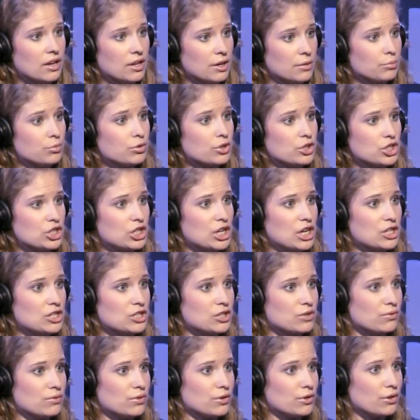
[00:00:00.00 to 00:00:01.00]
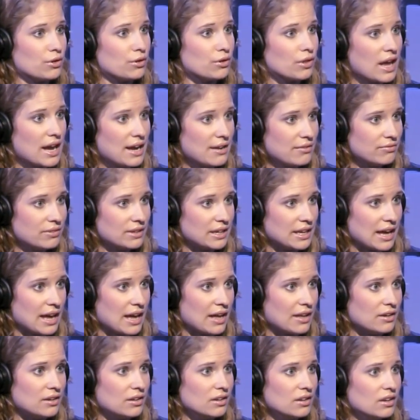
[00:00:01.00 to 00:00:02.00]
an appreciation for their life
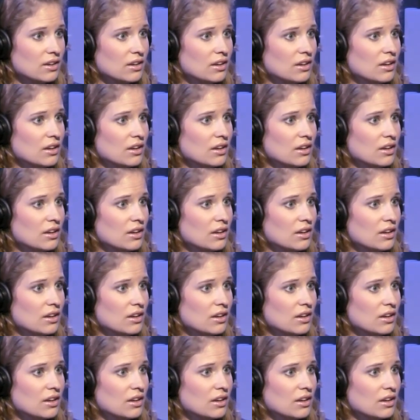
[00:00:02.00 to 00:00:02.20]
again,